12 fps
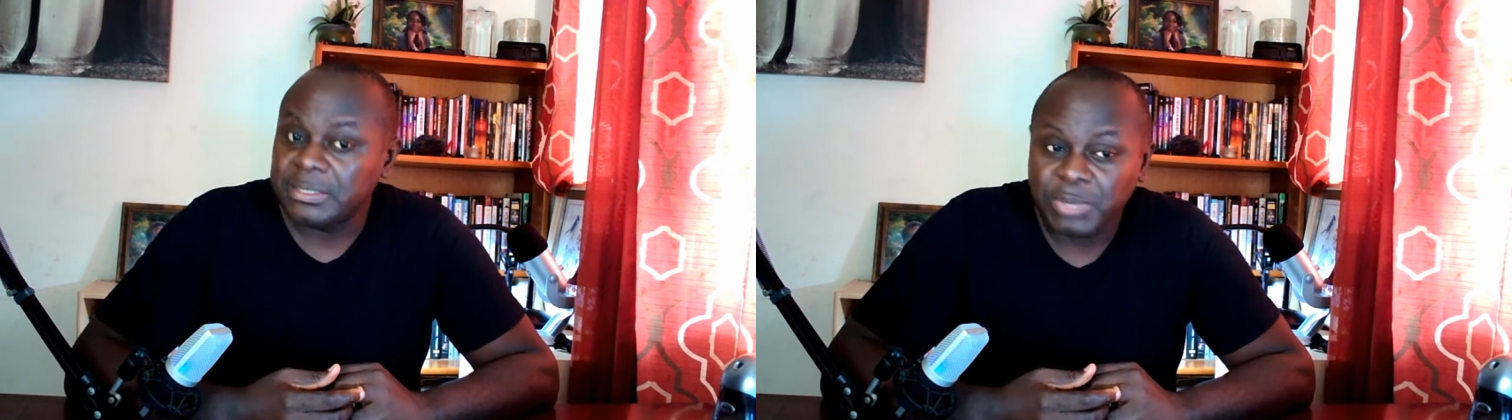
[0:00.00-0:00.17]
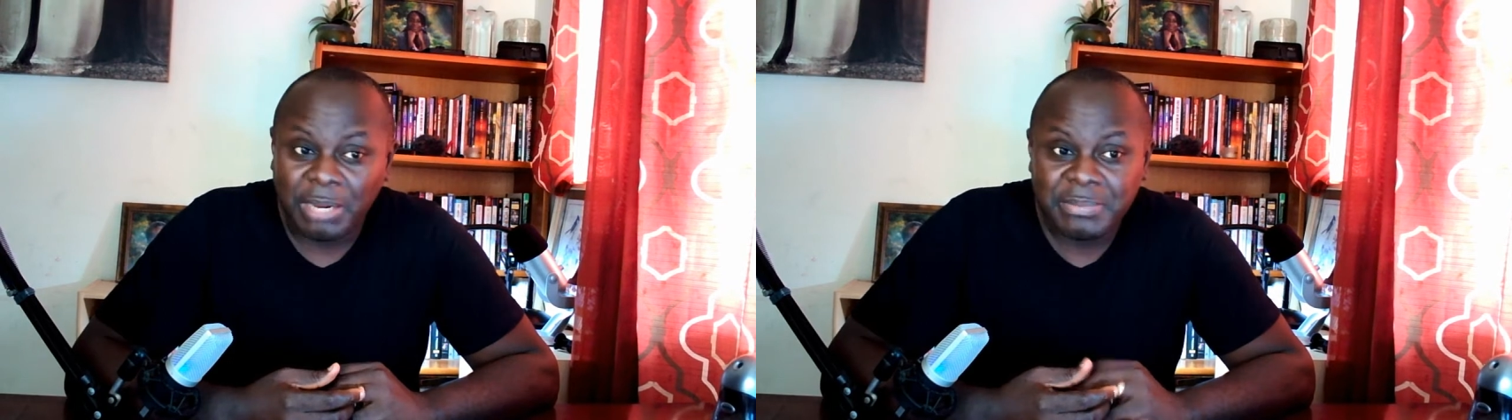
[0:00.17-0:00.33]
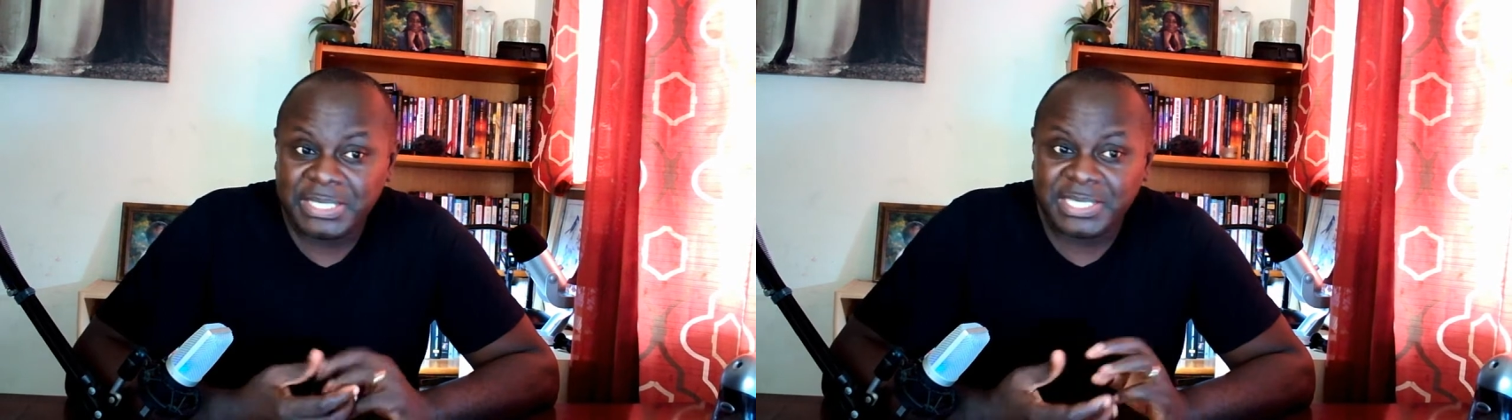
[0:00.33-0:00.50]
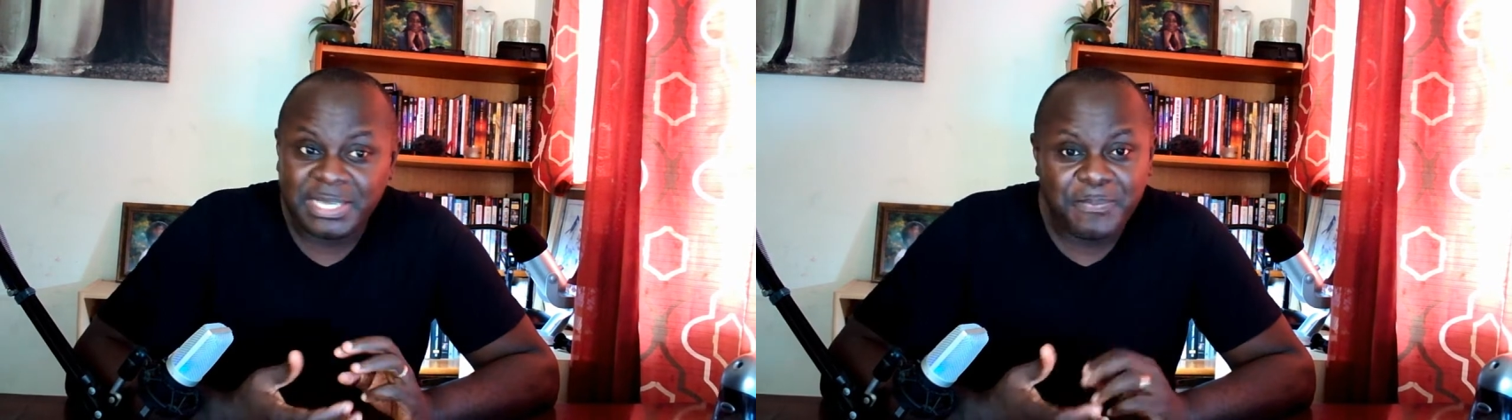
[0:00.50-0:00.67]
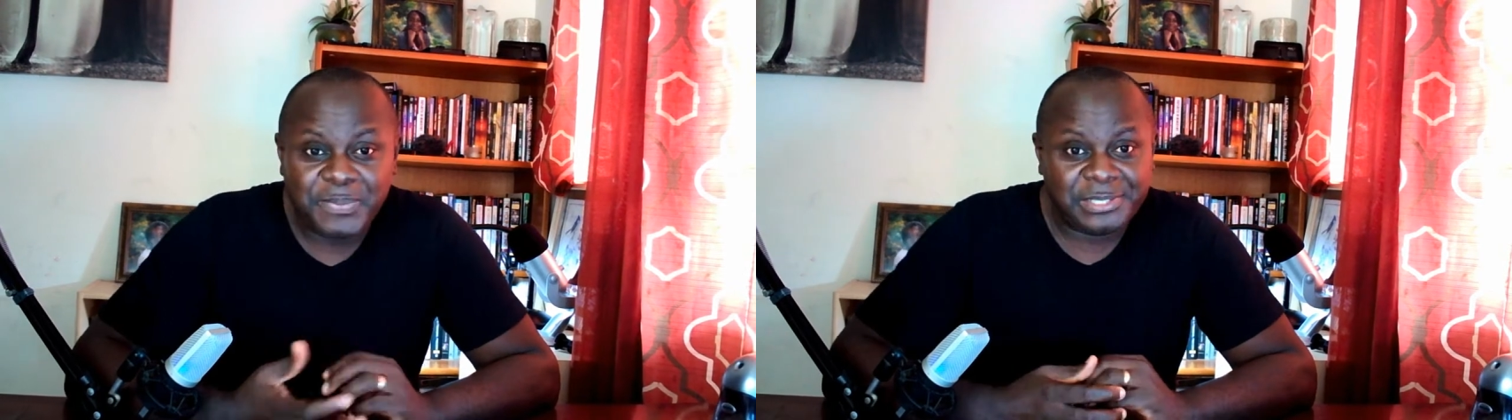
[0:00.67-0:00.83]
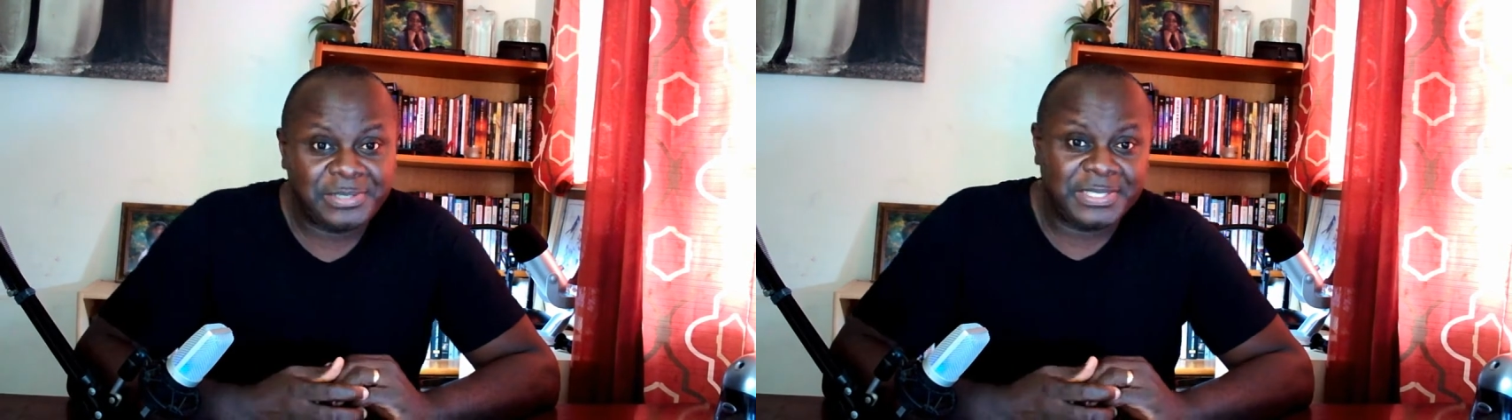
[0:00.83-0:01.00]
Probably 10%
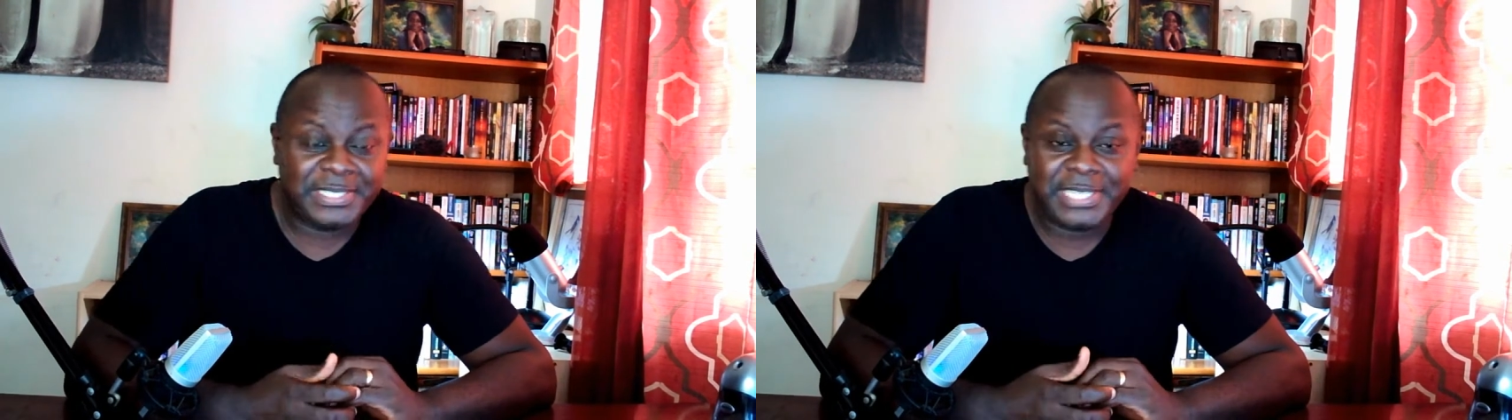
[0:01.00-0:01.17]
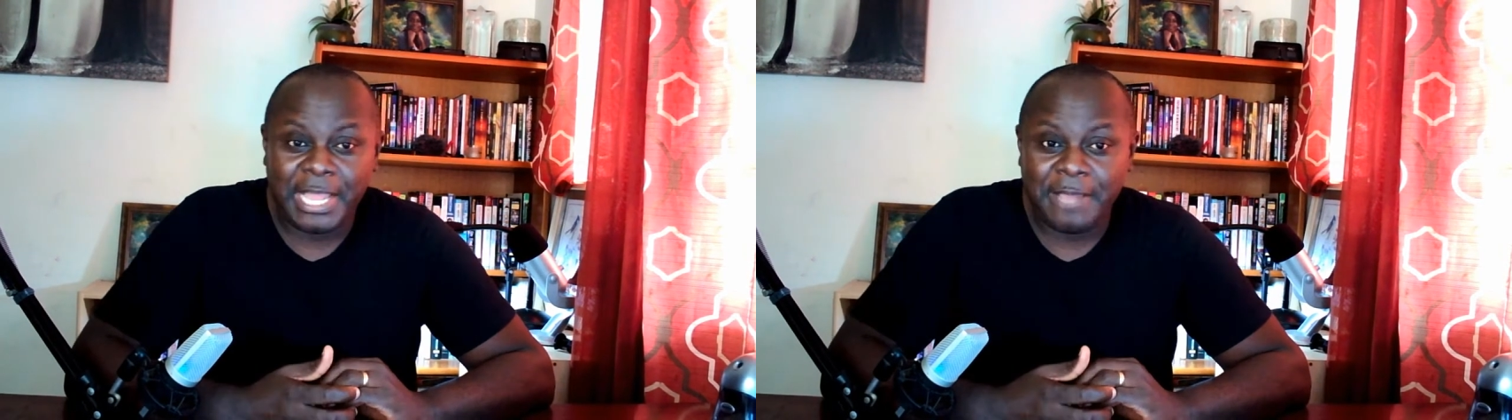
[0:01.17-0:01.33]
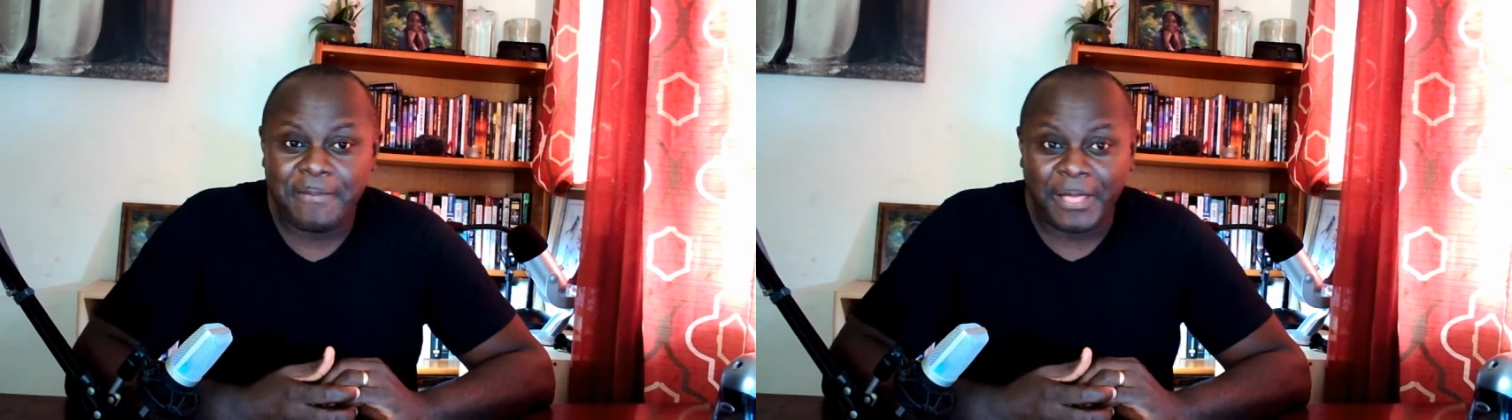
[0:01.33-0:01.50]
of the time,